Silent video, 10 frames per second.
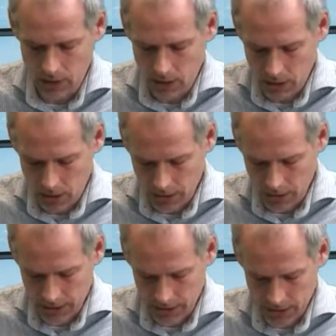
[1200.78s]

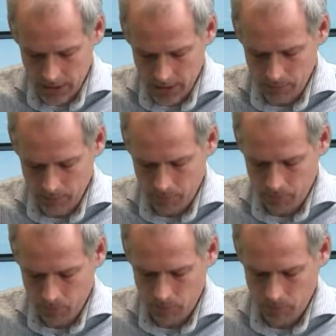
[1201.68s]
Okay,
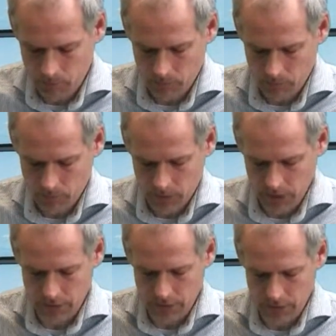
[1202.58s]
yeah,
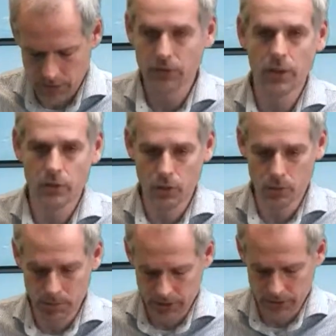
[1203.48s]
via one of the lower
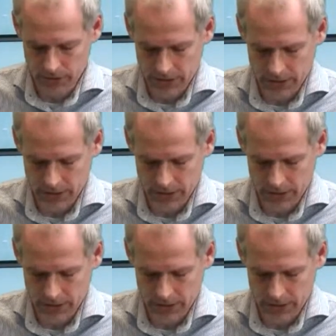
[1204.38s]
buttons, you